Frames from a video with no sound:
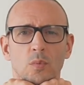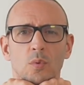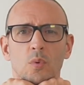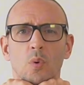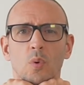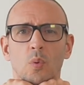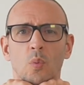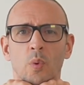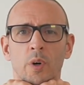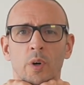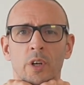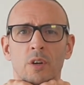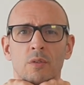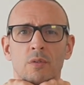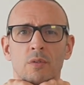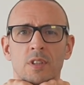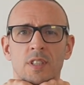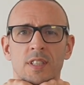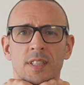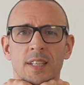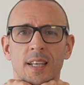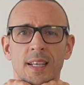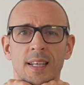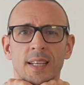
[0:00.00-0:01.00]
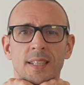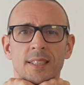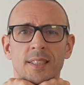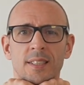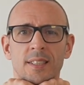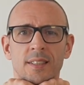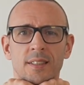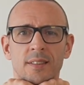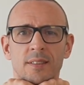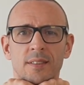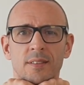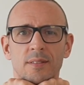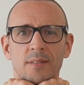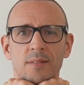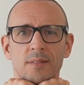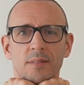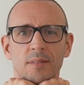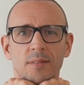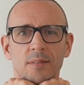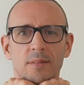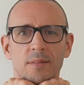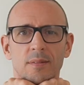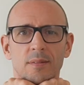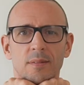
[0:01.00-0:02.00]
while you resist
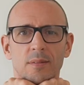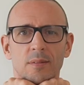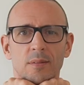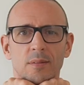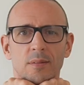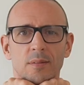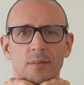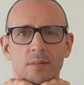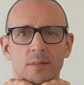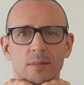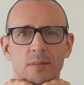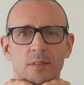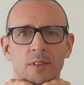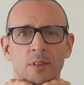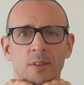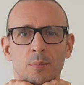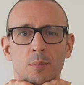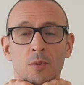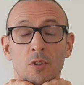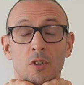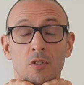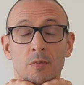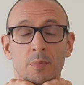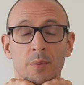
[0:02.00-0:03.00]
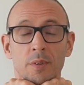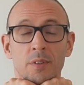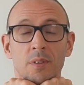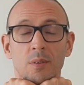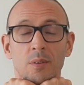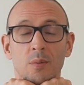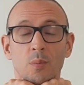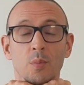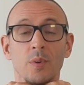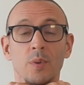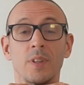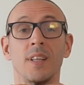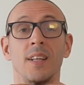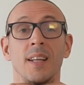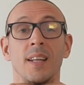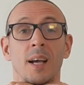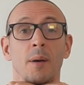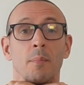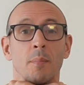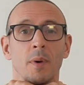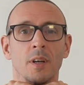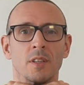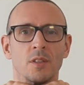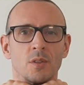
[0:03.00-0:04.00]
the movement with your neck
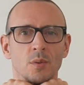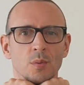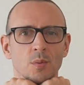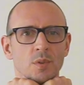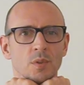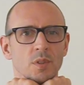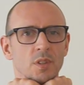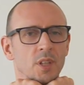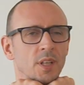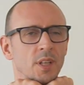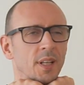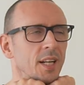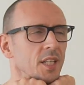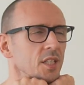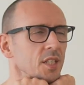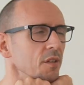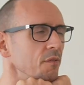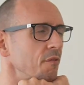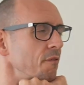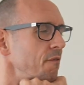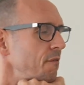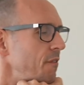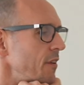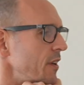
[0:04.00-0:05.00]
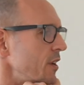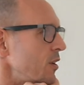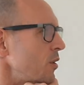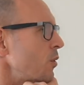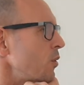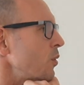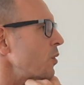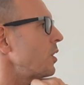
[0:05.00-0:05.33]
muscles. You can actually feel